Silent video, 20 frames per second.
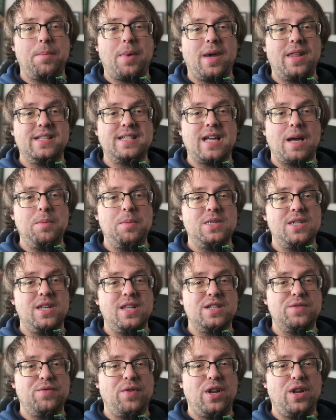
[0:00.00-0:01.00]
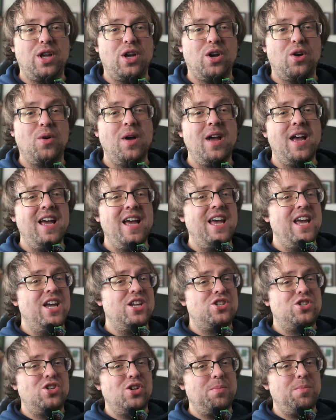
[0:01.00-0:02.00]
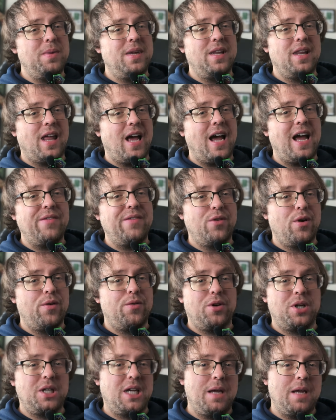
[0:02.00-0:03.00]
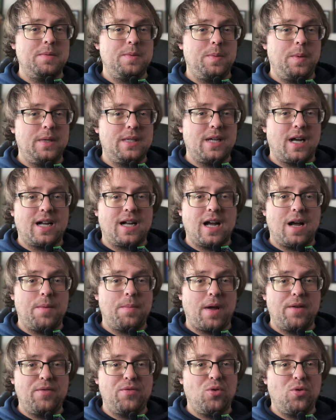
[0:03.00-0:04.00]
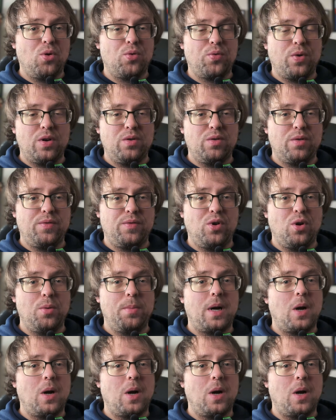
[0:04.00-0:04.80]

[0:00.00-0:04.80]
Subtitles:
By the time you see this video, it should be live over at GamesBeat.com, my full written review.